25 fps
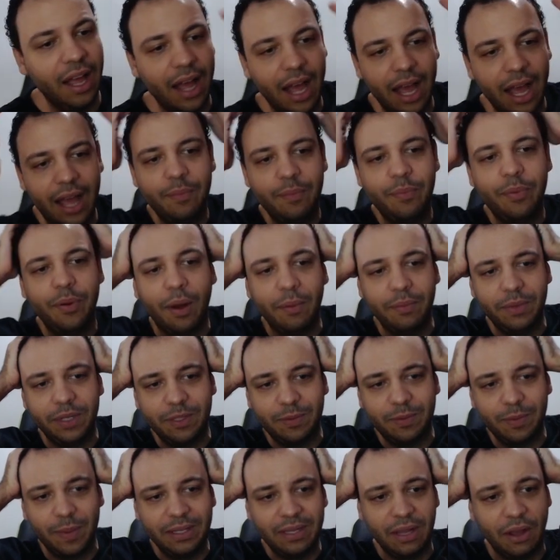I promised
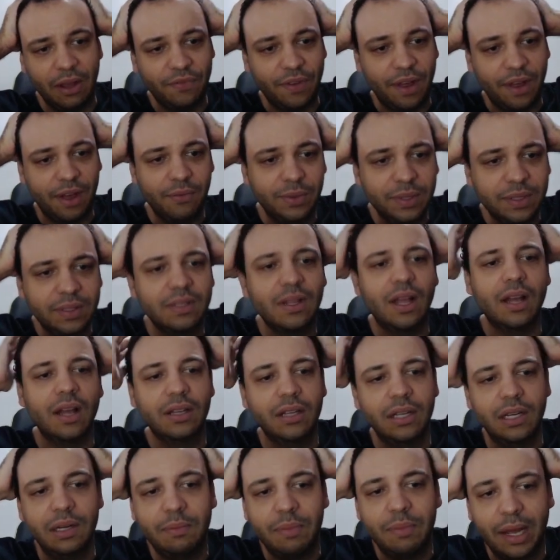myself I was not
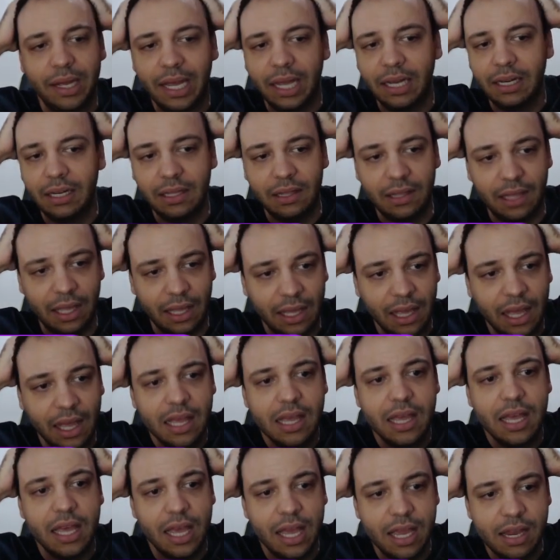gonna buy anything
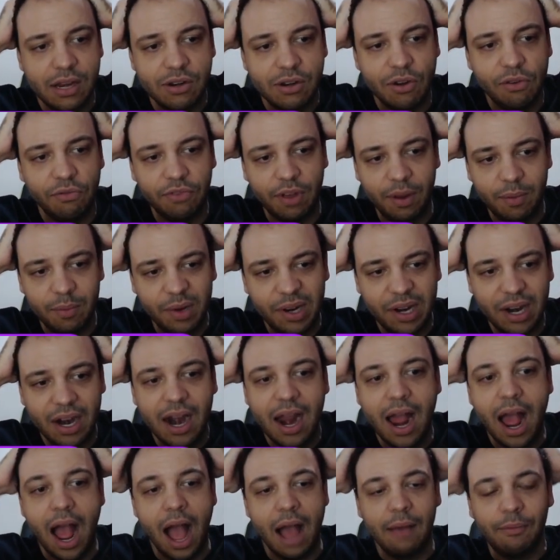in November.
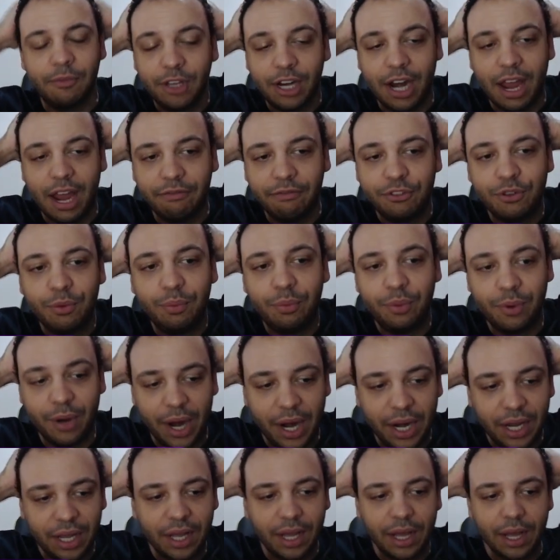I'm gonna have to
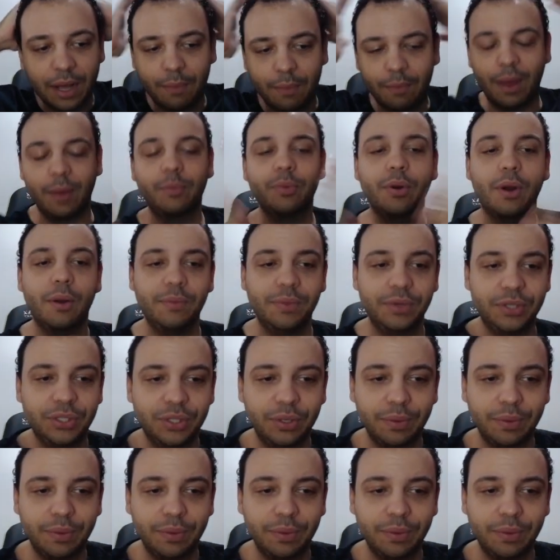break my promise to